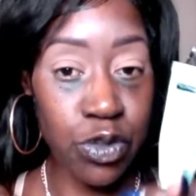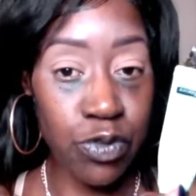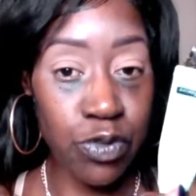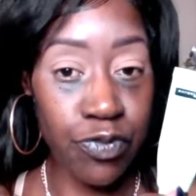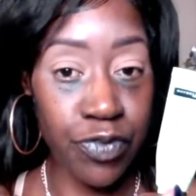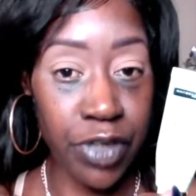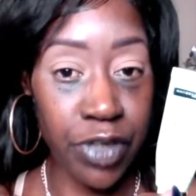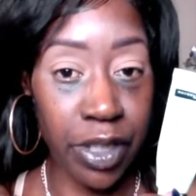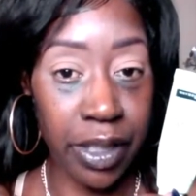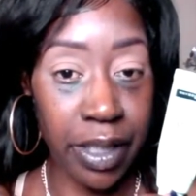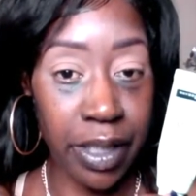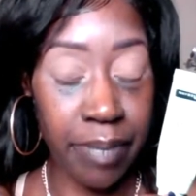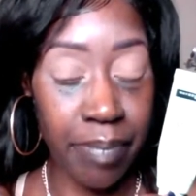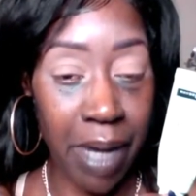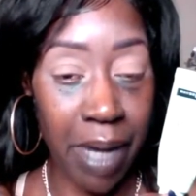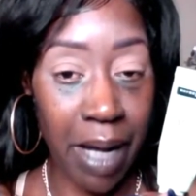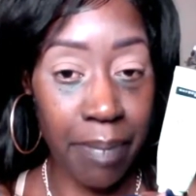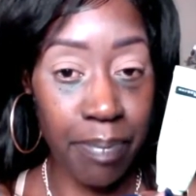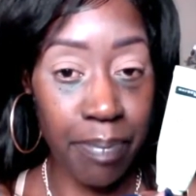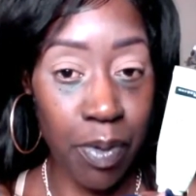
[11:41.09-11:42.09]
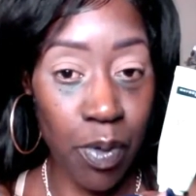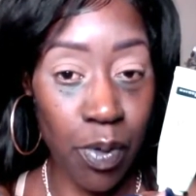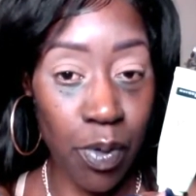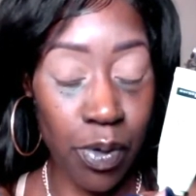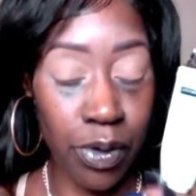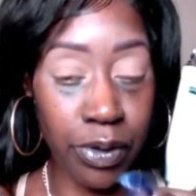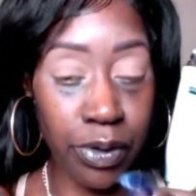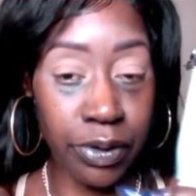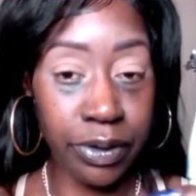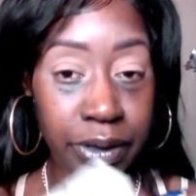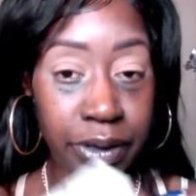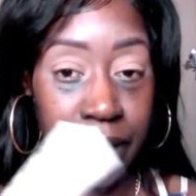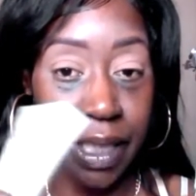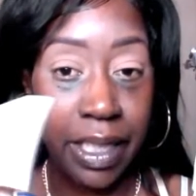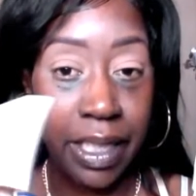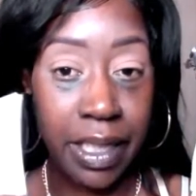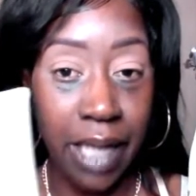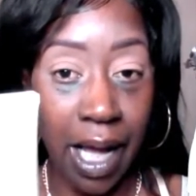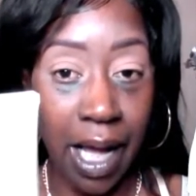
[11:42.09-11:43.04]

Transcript: to fill in my pores,